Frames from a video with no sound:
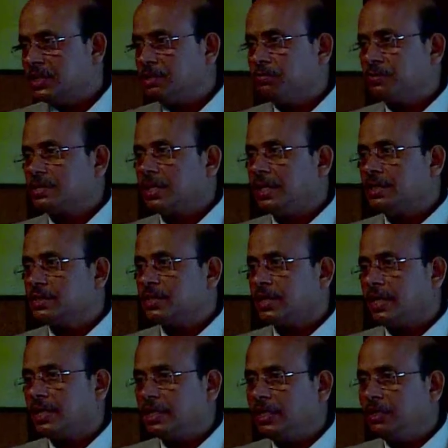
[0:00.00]
it was released,
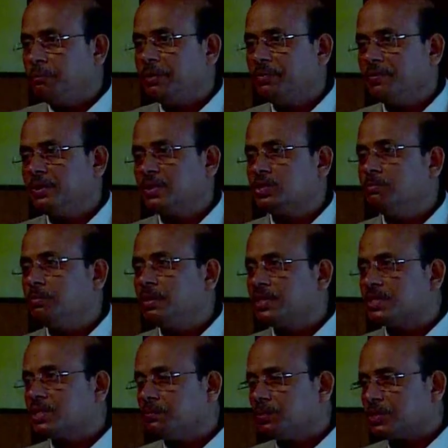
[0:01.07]
and in between the
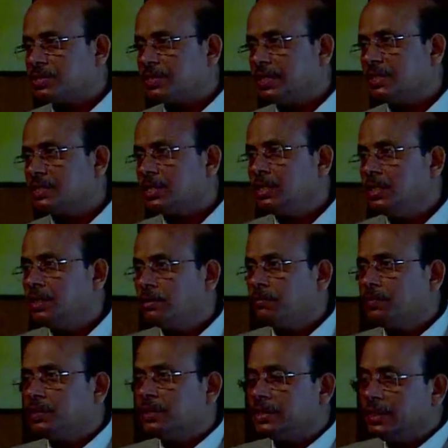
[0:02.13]
simulation was changed
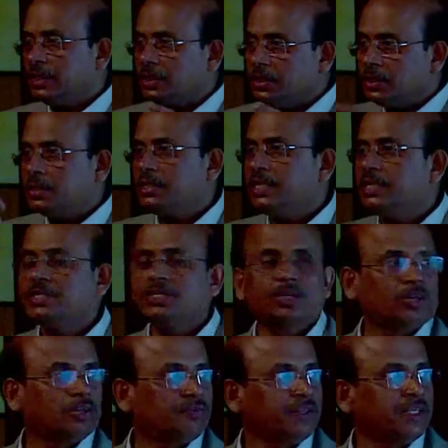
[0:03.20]
with the changed
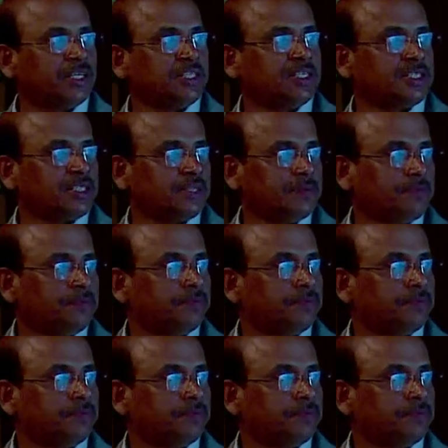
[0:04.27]
configurations.